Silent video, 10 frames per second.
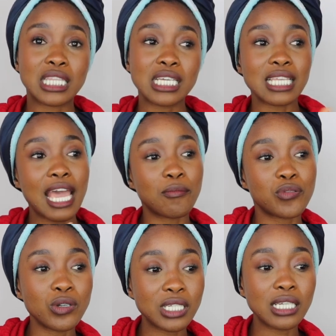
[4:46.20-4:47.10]
this. And
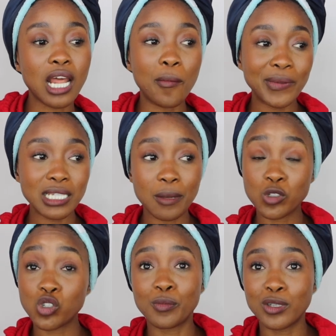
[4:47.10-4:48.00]
protein, how many times
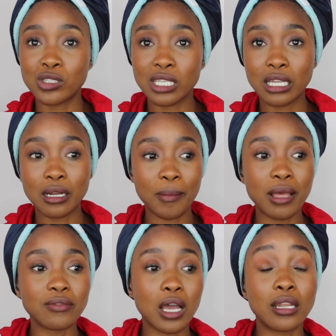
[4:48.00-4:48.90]
you should be using in
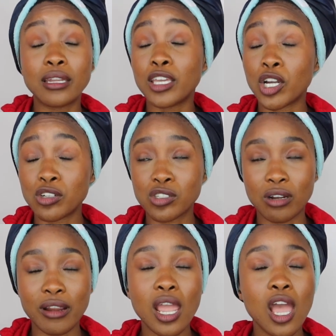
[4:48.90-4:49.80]
a year,
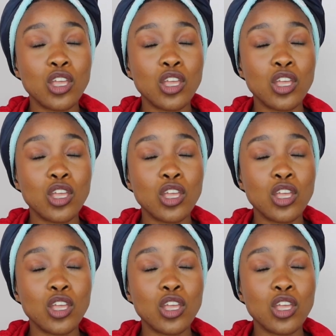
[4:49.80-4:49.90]
sorry,